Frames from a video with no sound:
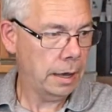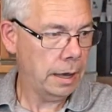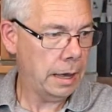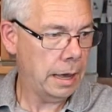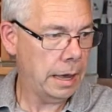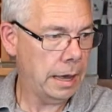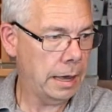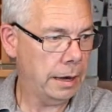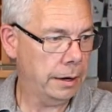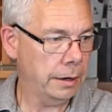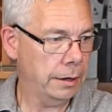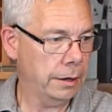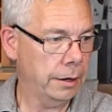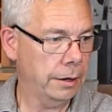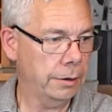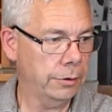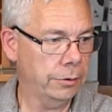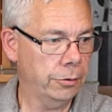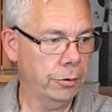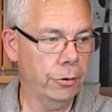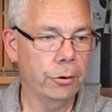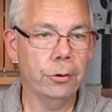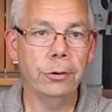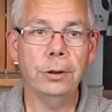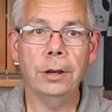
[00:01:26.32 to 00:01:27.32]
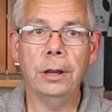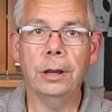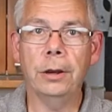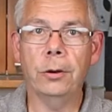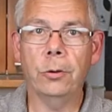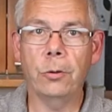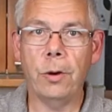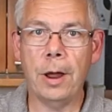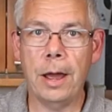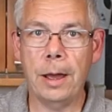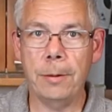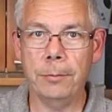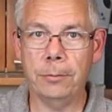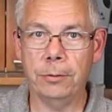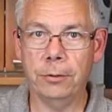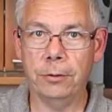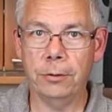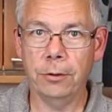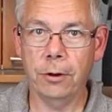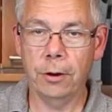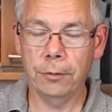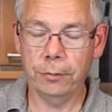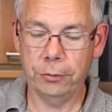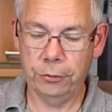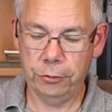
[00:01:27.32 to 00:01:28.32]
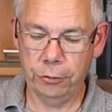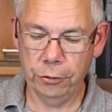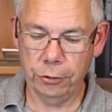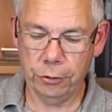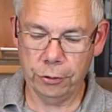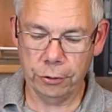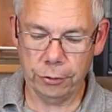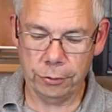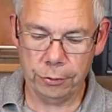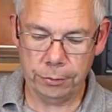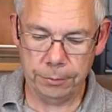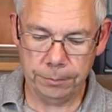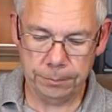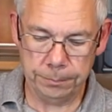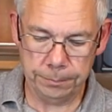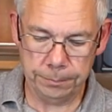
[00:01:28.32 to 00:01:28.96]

and 13 grams of sugar.